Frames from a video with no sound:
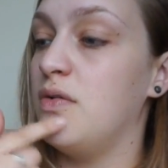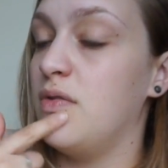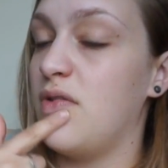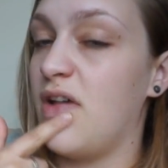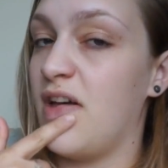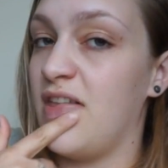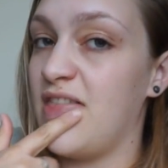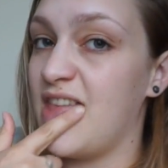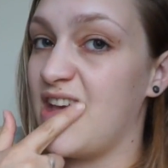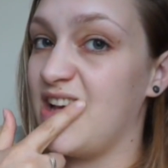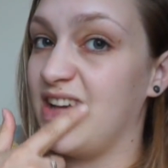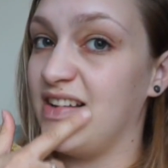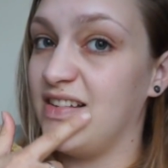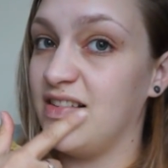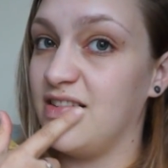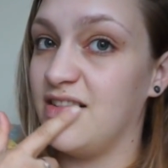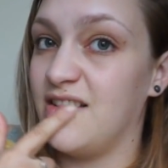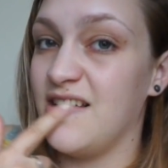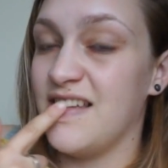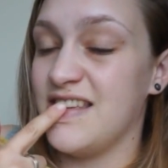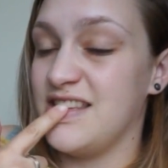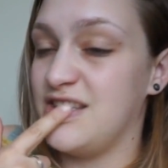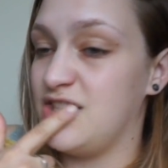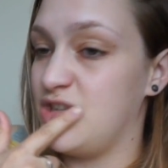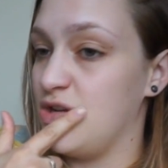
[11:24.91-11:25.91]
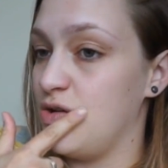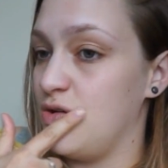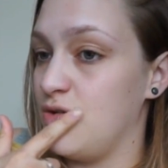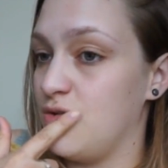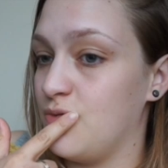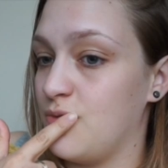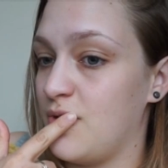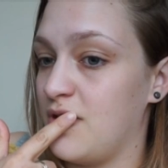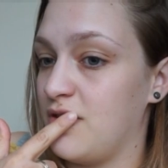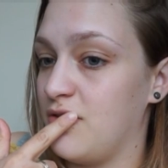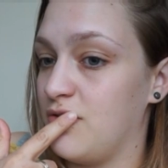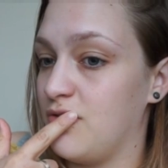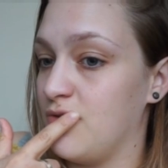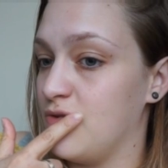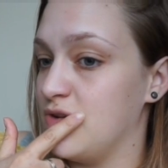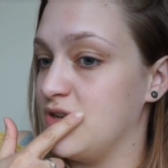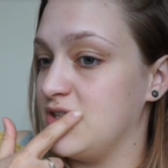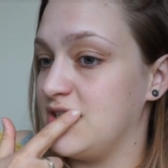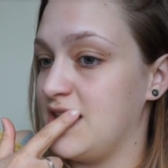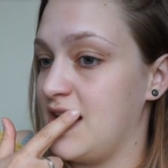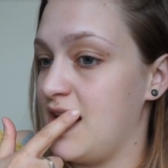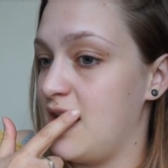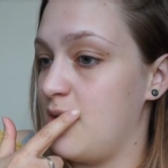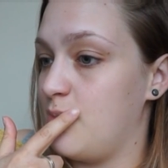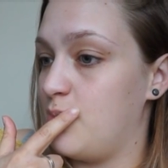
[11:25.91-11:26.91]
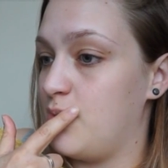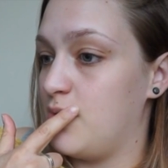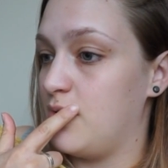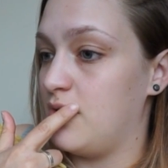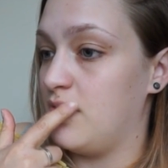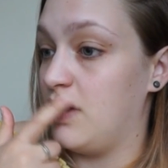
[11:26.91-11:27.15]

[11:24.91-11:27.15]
and then his tooth went through his lip.